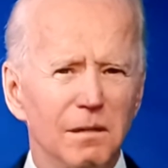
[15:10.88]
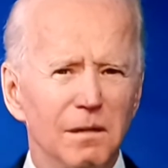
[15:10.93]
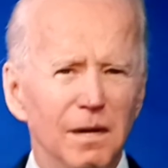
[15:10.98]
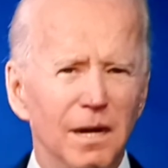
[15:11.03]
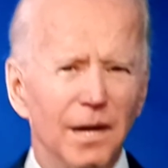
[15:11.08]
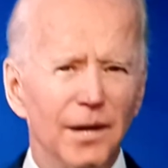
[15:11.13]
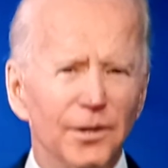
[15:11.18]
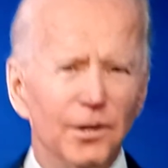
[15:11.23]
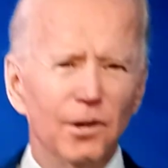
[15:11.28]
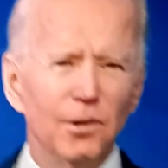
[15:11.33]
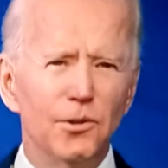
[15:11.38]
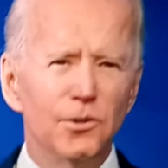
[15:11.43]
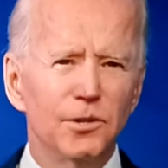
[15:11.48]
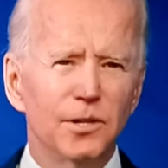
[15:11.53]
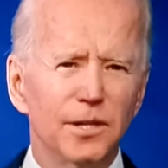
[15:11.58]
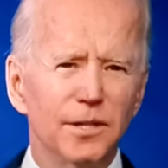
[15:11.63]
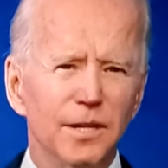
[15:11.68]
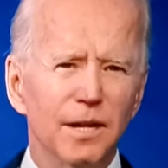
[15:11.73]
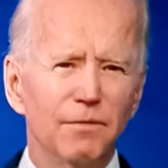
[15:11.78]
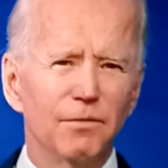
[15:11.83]
I know you
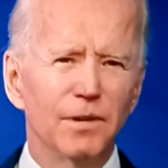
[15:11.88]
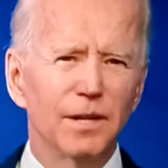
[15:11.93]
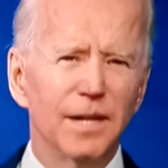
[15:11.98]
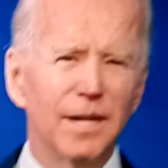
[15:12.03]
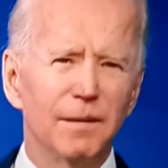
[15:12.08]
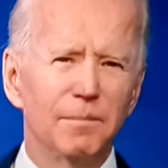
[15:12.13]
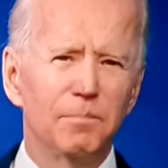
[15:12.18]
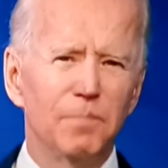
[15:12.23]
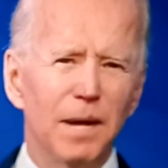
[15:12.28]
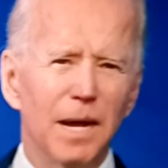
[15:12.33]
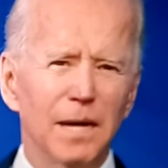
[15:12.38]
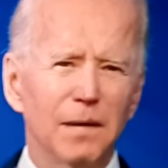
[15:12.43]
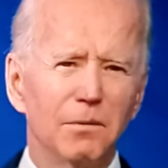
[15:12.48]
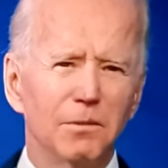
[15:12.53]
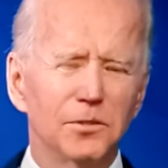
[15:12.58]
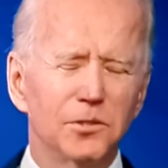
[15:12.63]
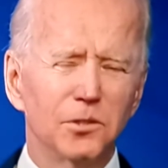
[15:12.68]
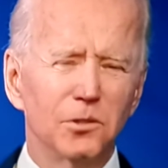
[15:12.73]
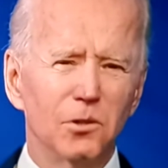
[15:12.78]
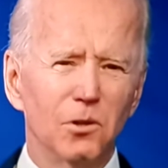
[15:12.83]
can never get back
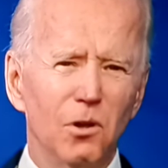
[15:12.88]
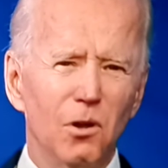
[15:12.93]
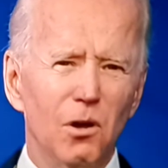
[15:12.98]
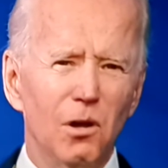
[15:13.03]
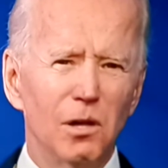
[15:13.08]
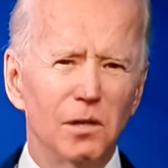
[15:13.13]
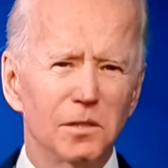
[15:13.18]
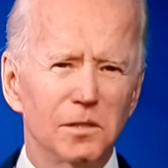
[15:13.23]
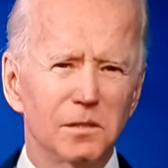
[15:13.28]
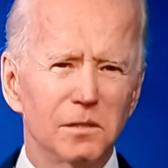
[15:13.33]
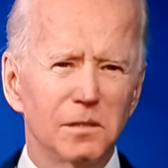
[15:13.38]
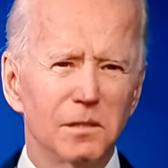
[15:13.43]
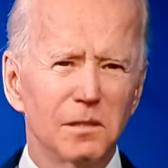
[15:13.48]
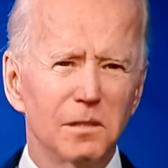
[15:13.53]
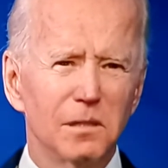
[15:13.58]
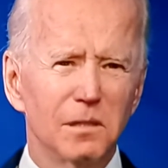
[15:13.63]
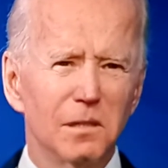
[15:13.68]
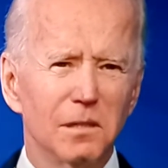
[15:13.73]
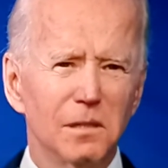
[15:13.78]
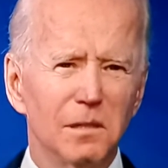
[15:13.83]
what you lost,
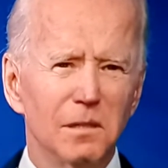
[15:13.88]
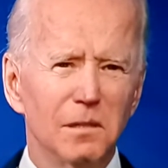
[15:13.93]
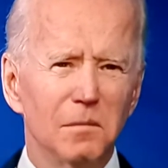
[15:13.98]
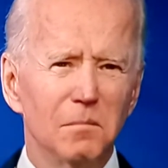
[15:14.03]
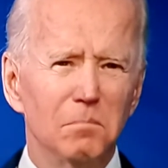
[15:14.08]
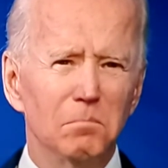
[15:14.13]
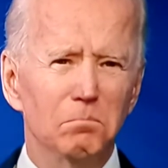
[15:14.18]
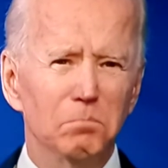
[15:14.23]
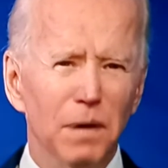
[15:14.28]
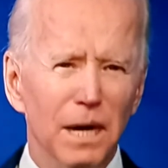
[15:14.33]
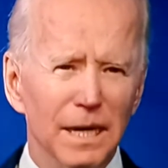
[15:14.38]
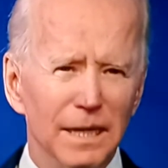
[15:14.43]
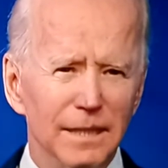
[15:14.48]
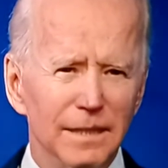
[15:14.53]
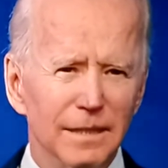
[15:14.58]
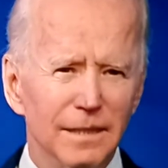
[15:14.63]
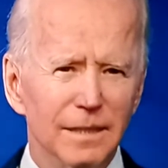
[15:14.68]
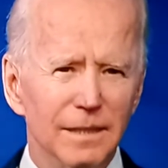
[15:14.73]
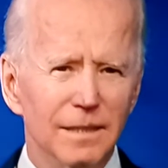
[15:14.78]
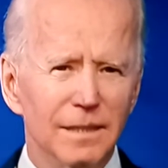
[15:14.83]
but
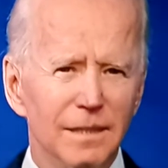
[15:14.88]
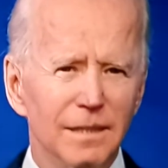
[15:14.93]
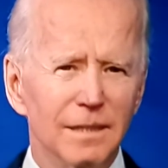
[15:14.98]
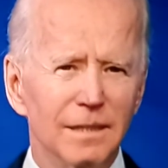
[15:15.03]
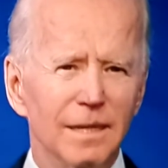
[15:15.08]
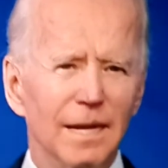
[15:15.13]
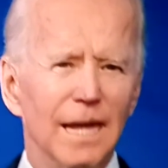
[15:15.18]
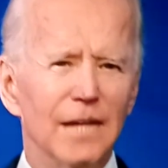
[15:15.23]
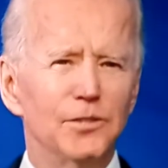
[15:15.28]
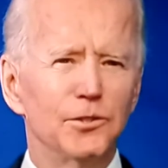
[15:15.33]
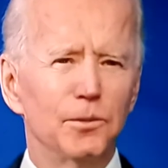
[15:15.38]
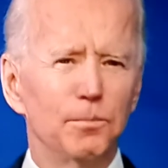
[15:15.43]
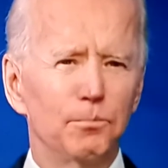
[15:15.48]
as your